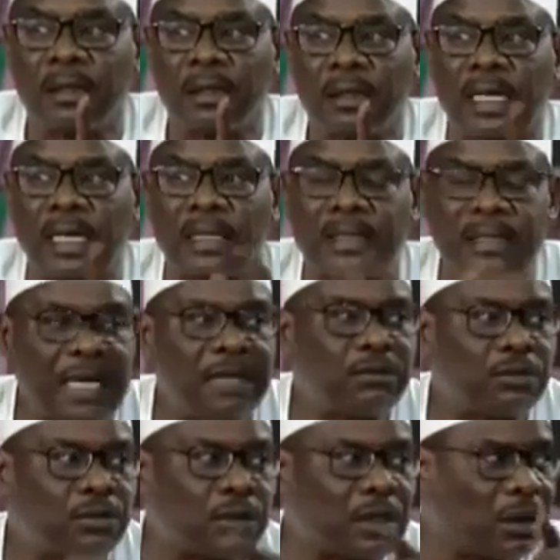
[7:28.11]
There are
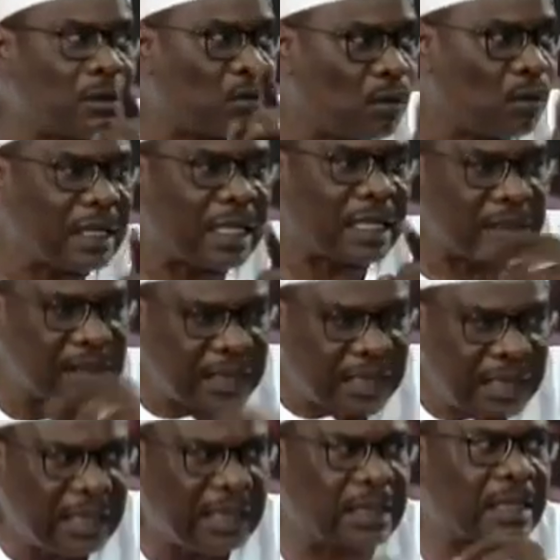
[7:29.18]
times you can go there
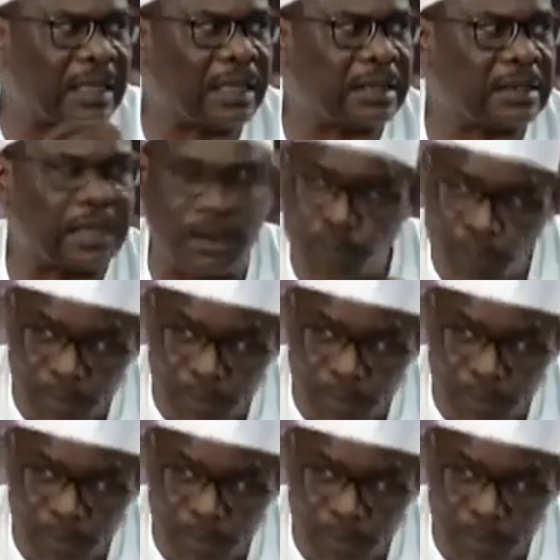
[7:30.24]
three in the night and you